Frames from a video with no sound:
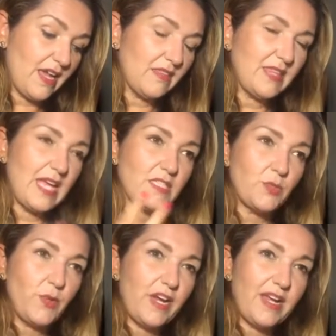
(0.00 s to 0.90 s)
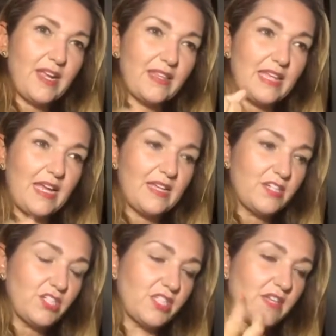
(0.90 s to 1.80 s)
And that's where I get that
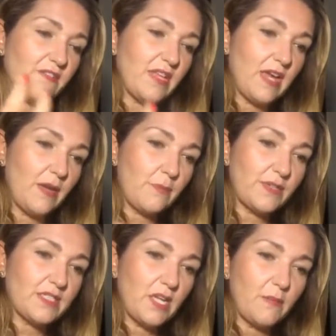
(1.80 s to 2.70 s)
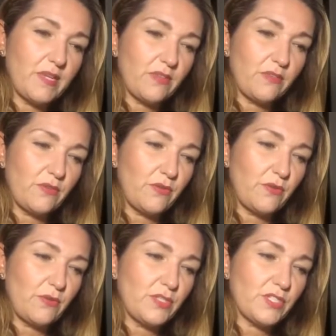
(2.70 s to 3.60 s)
energy of the Empress coming
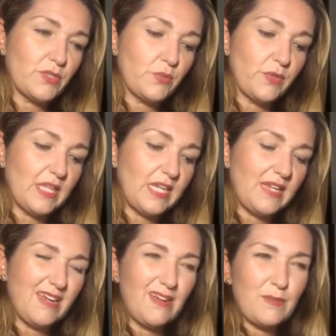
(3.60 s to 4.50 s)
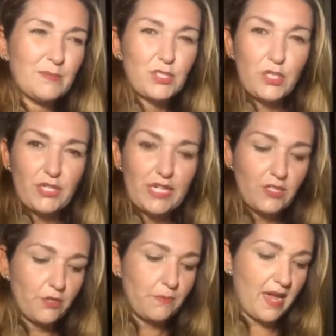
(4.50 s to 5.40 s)
through, just really turning
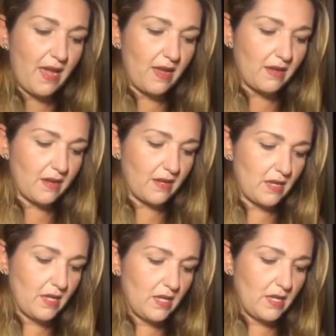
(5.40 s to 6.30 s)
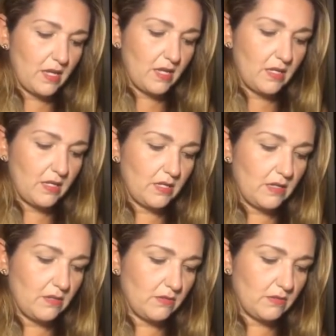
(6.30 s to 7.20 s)
your back, you
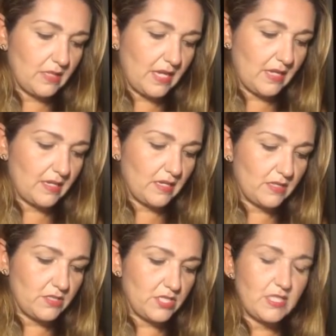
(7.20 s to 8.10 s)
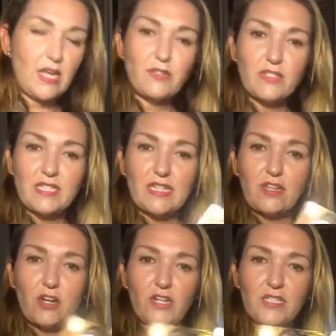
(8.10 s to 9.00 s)
know, like just how you see
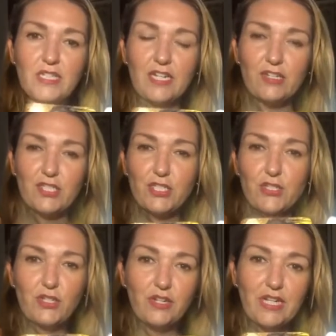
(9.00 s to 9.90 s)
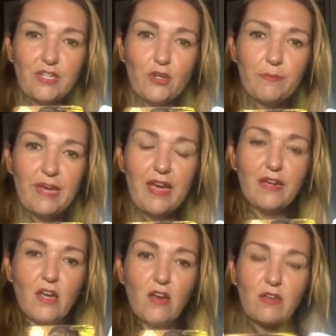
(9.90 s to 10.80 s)
the cards here, just turning your
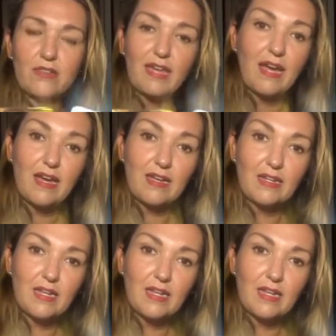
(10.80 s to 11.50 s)
back on that